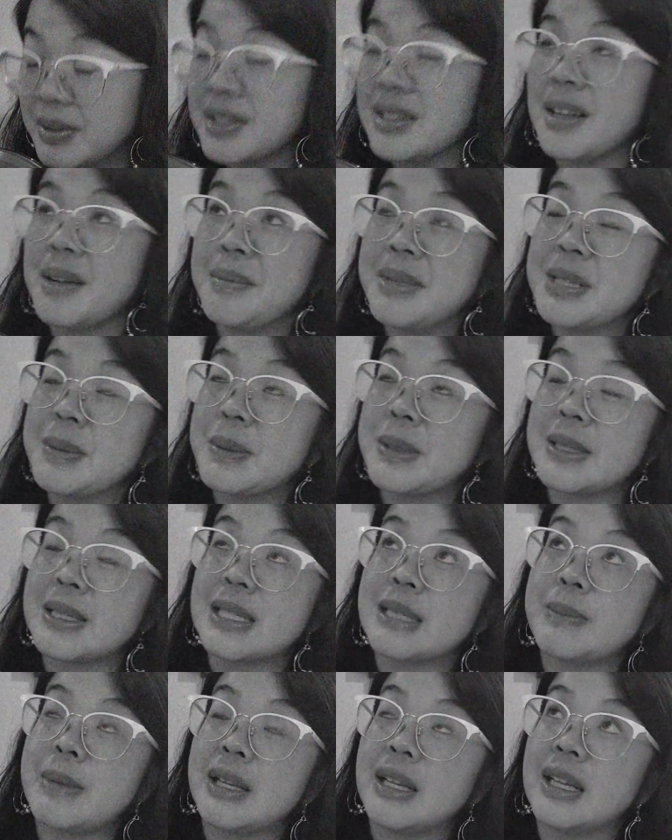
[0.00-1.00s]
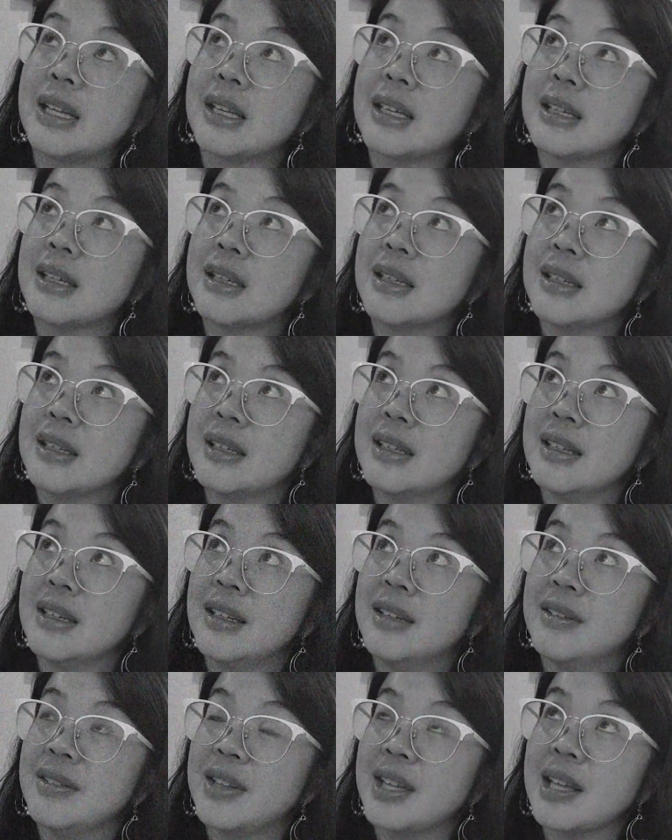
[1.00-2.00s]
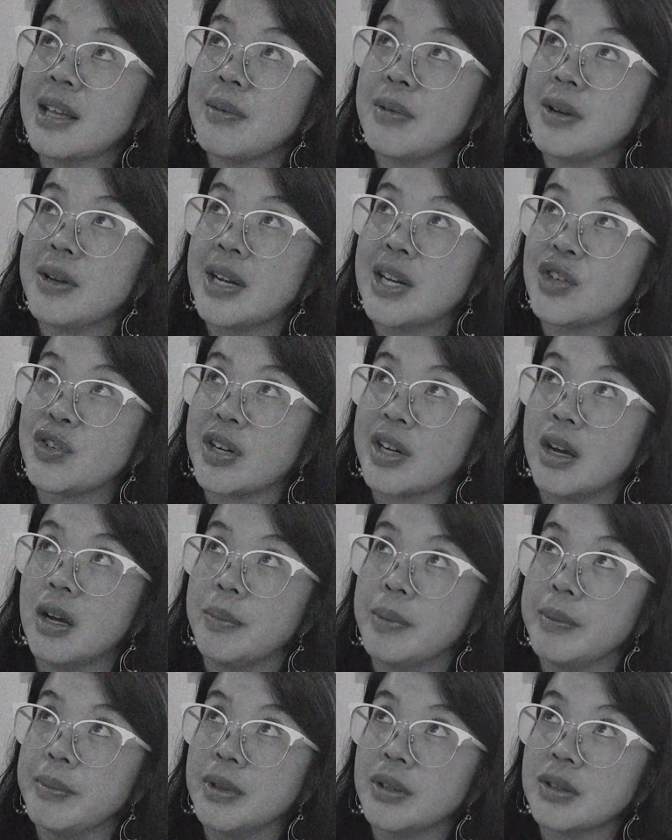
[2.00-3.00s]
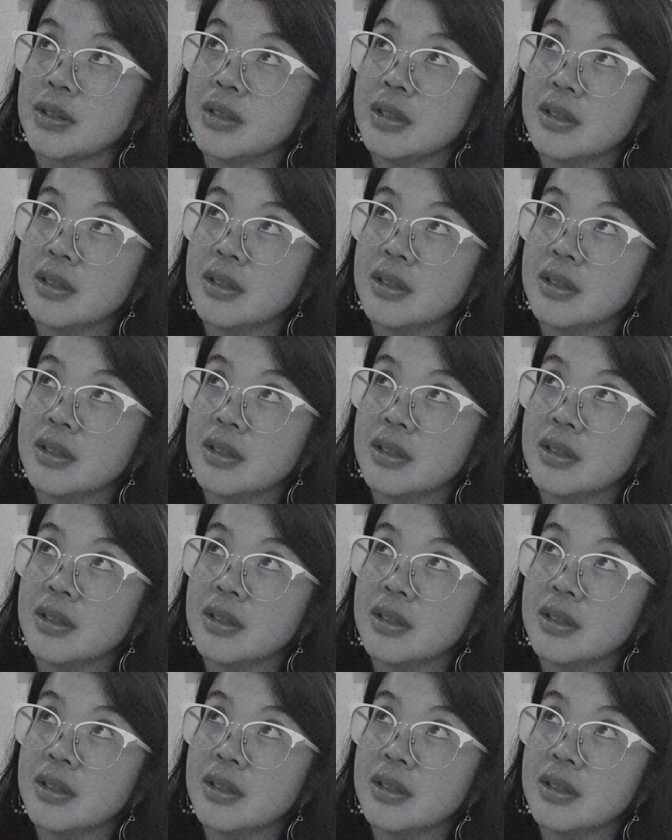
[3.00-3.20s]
What's almond supposed to smell like? Thinking while I drink almond milk.